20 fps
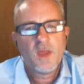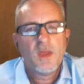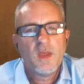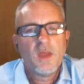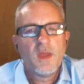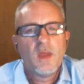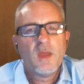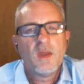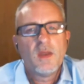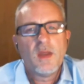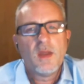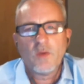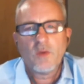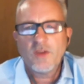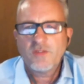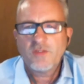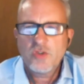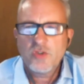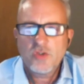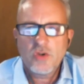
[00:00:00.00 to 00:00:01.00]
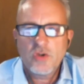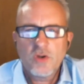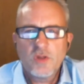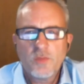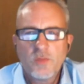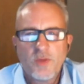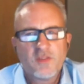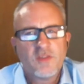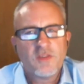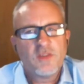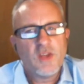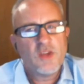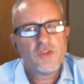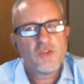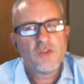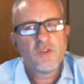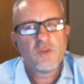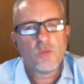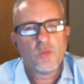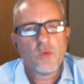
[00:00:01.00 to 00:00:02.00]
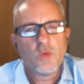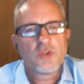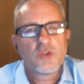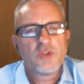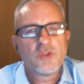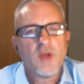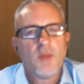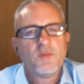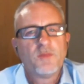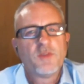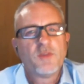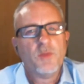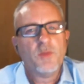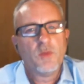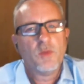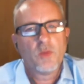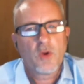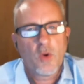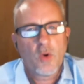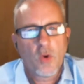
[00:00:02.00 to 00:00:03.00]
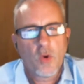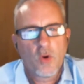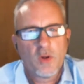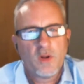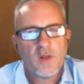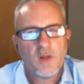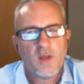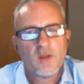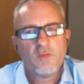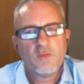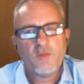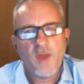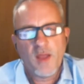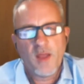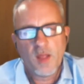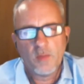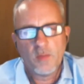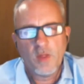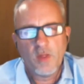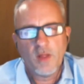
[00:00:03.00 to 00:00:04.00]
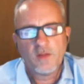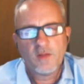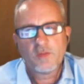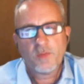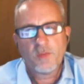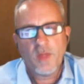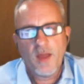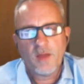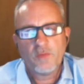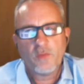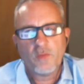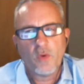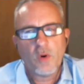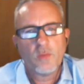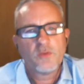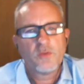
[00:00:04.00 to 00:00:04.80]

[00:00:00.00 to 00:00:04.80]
Now, rest assured, the presentations and workshops have been recorded and available on this platform to